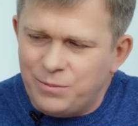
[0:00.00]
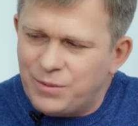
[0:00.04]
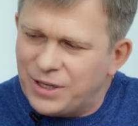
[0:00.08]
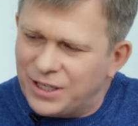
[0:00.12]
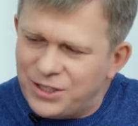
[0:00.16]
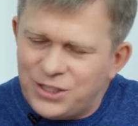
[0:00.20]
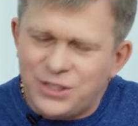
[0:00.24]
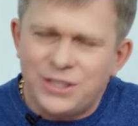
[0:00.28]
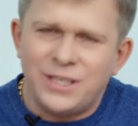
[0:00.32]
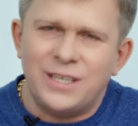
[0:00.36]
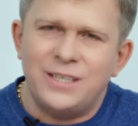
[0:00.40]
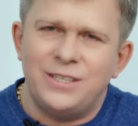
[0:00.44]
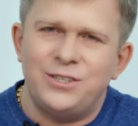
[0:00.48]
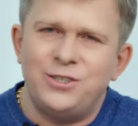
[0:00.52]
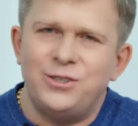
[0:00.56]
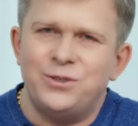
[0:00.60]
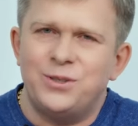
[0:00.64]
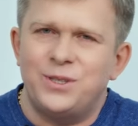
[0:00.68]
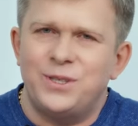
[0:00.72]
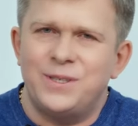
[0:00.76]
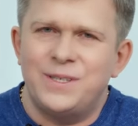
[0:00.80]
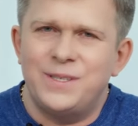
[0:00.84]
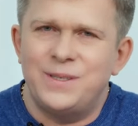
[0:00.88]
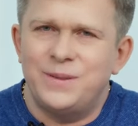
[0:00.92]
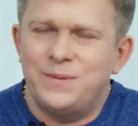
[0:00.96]
Read it
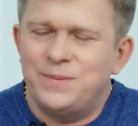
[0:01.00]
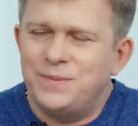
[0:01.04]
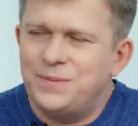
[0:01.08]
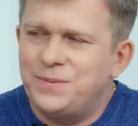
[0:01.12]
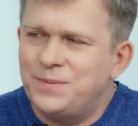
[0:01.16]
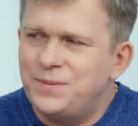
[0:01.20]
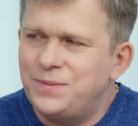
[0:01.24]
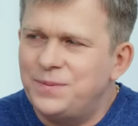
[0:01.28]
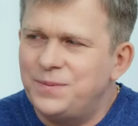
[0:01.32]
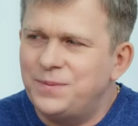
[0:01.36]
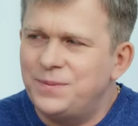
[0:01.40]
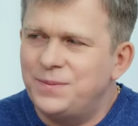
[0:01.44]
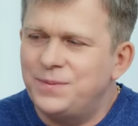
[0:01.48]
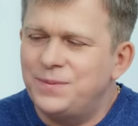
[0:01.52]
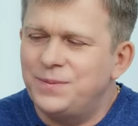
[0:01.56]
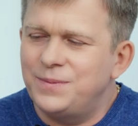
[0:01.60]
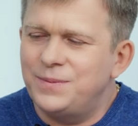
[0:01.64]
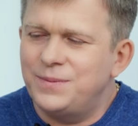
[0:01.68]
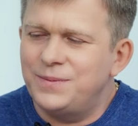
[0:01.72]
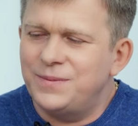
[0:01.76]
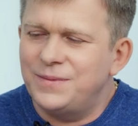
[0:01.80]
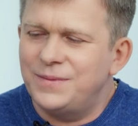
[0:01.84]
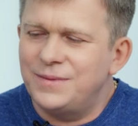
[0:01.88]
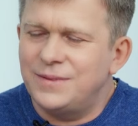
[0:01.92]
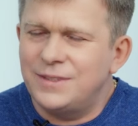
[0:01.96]
again.
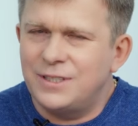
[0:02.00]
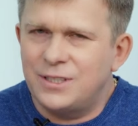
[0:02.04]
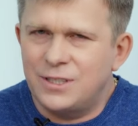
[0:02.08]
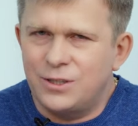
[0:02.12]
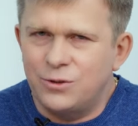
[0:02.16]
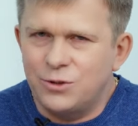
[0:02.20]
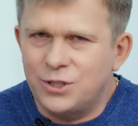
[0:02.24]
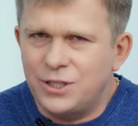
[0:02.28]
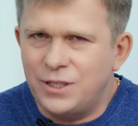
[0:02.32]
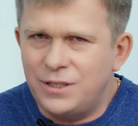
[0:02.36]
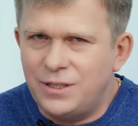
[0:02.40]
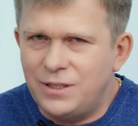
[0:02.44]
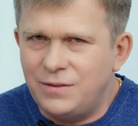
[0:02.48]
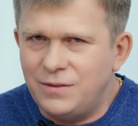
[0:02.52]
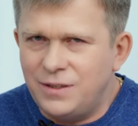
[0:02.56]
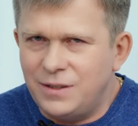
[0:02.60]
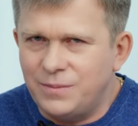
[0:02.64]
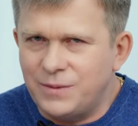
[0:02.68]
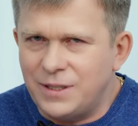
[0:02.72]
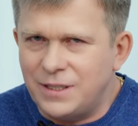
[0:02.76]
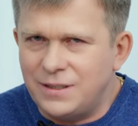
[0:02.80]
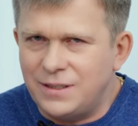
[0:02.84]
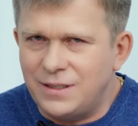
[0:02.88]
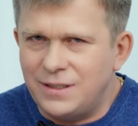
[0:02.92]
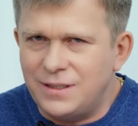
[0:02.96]
Listen
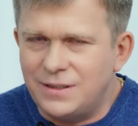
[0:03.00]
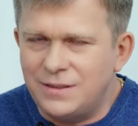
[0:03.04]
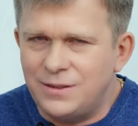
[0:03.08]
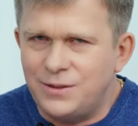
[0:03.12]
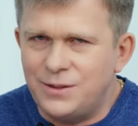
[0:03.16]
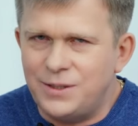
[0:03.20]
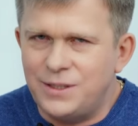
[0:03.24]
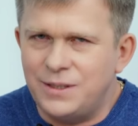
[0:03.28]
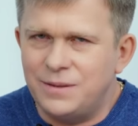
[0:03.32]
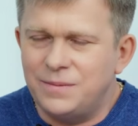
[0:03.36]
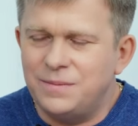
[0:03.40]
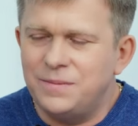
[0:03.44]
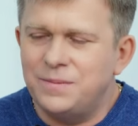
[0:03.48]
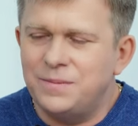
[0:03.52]
carefully, friends.